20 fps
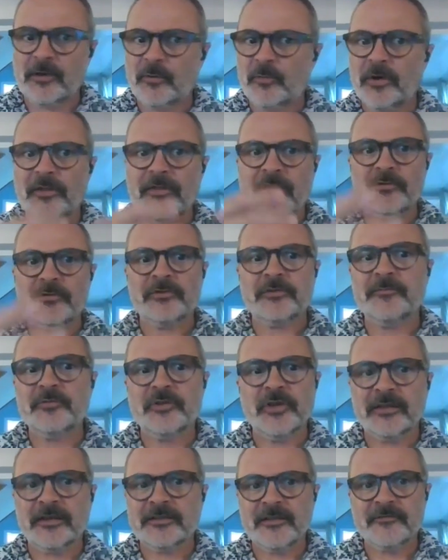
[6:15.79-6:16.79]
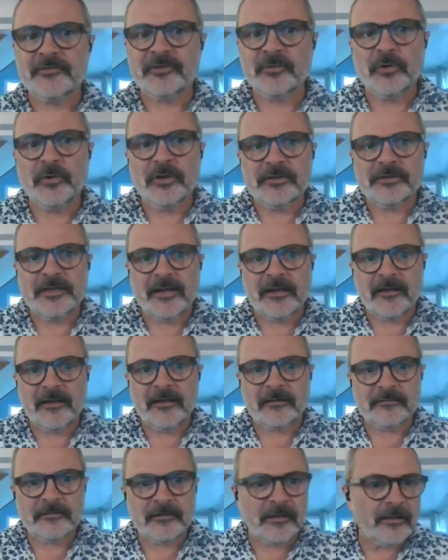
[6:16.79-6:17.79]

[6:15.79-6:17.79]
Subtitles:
where those objectives are worked out